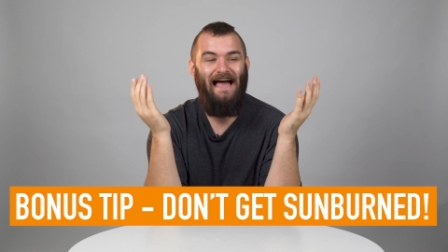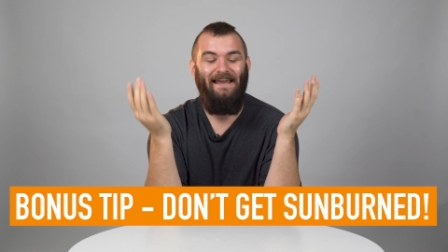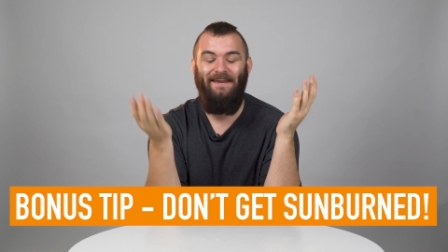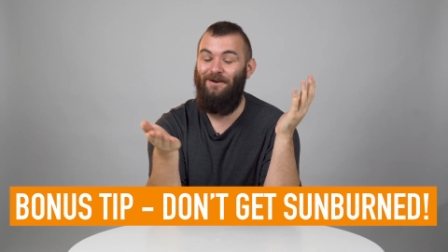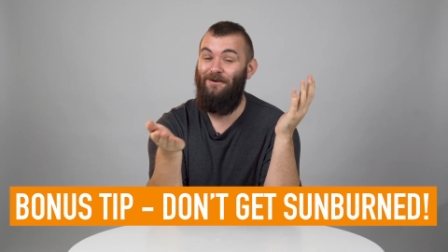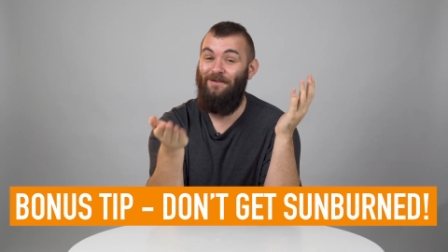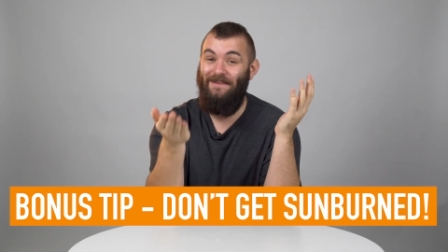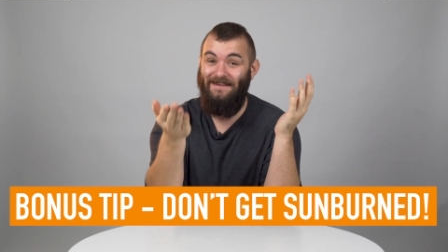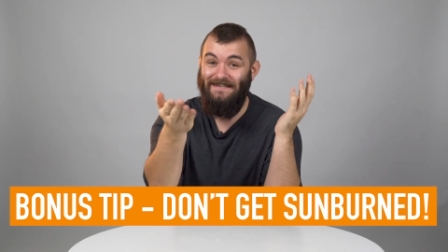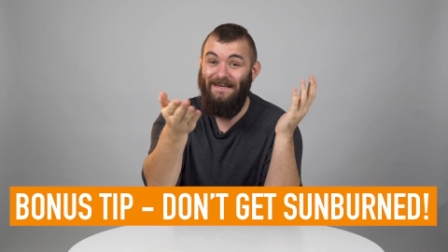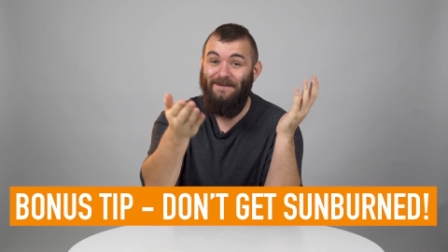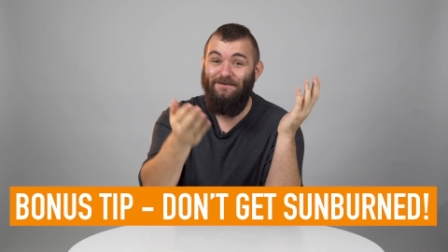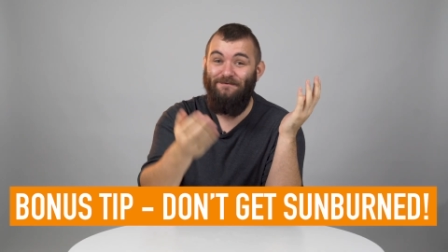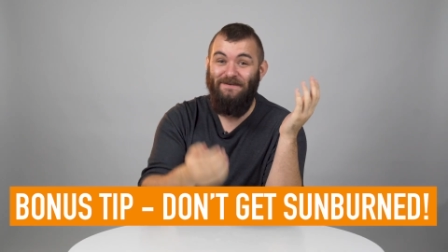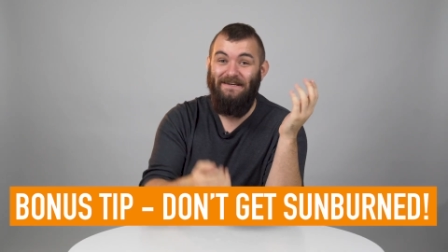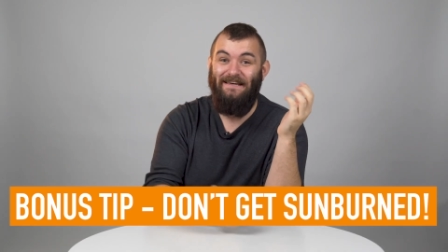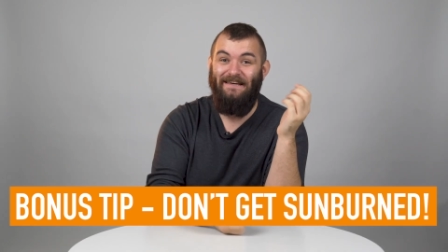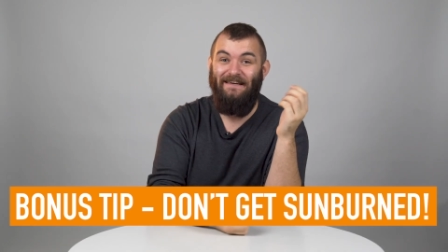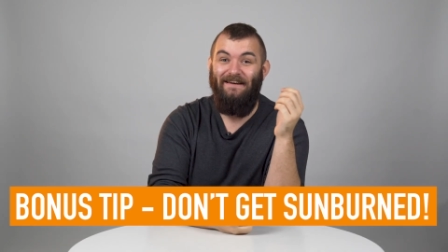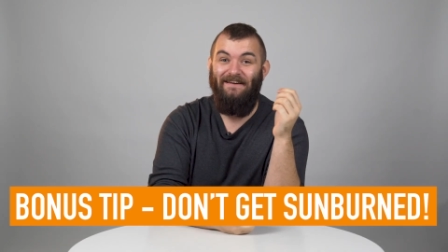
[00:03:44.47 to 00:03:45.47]
And I know that sounds
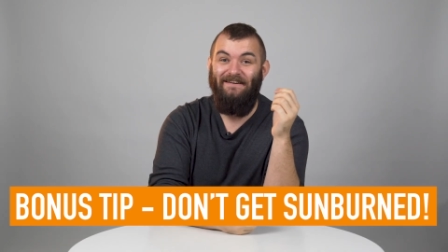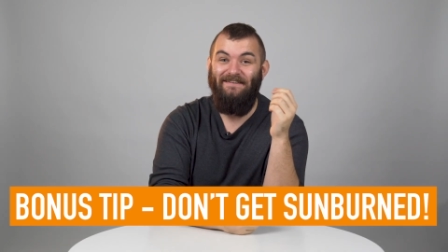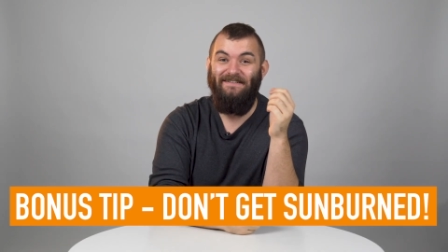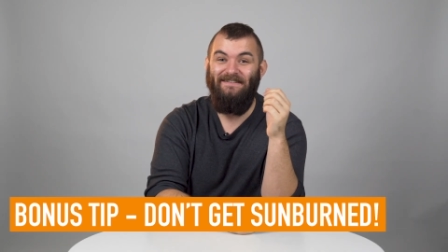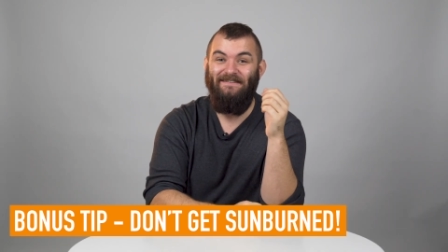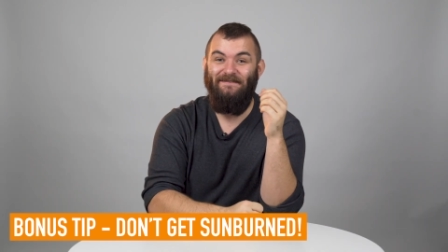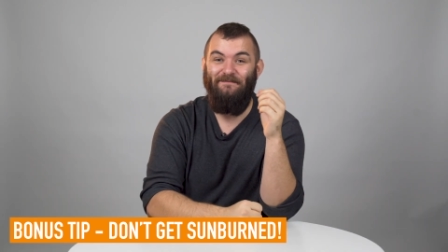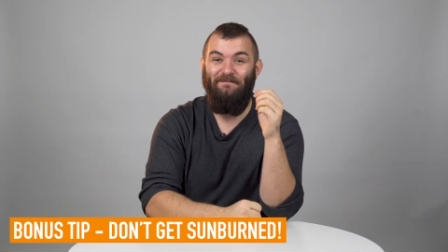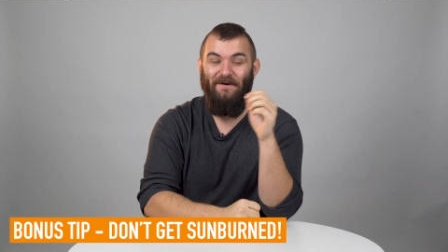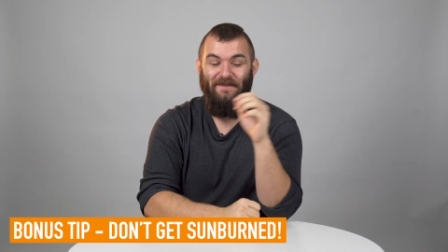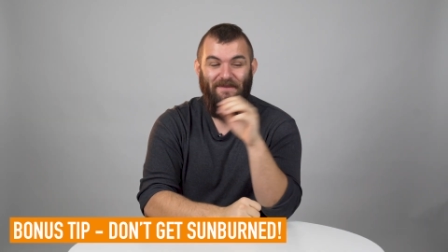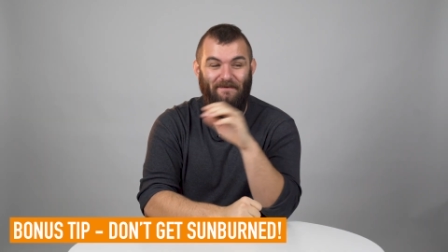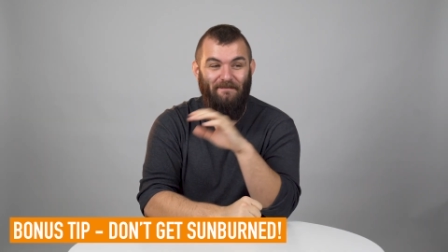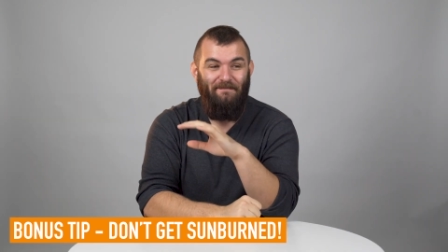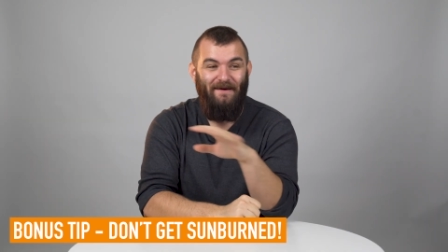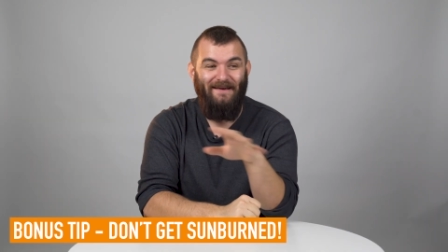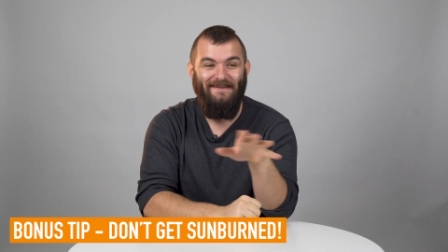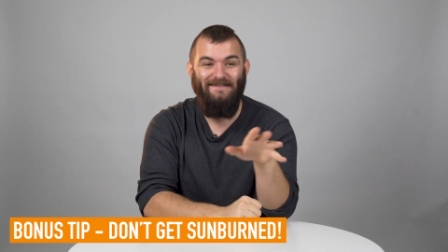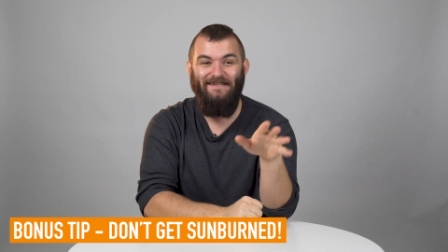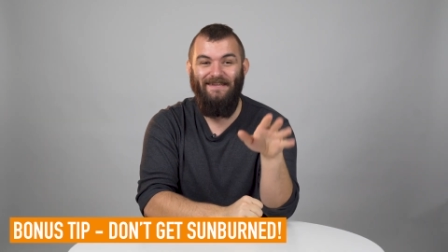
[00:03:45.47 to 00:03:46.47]
ridiculous, but the
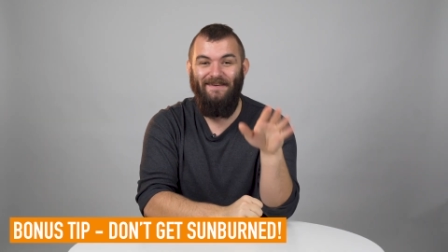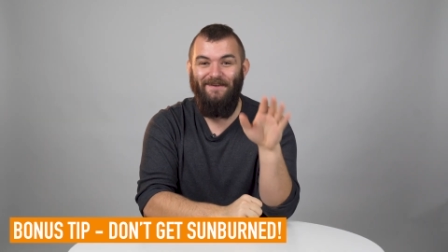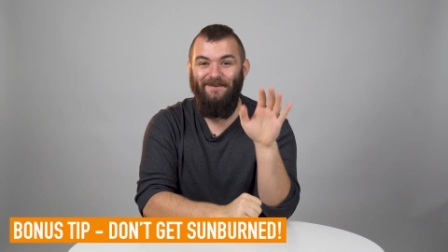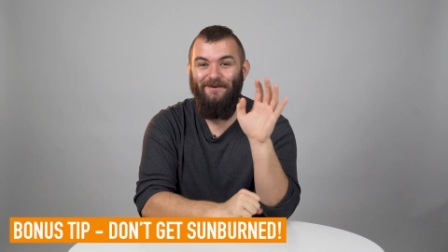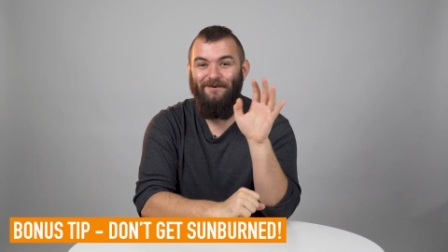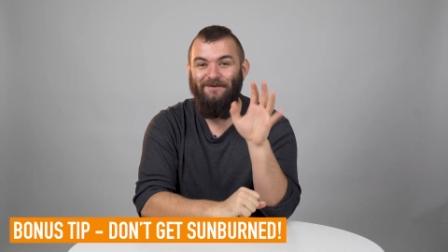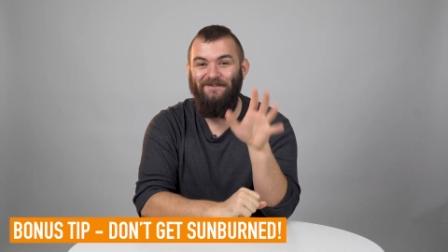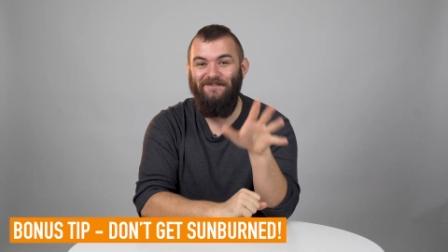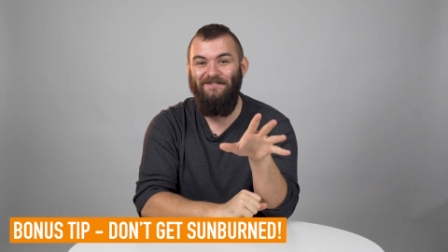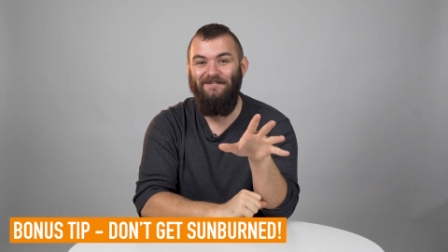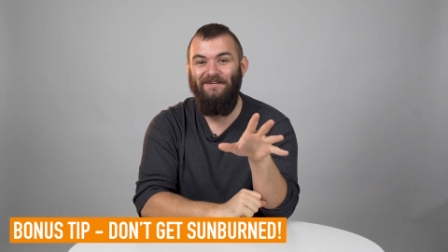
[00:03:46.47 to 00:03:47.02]
best thing you can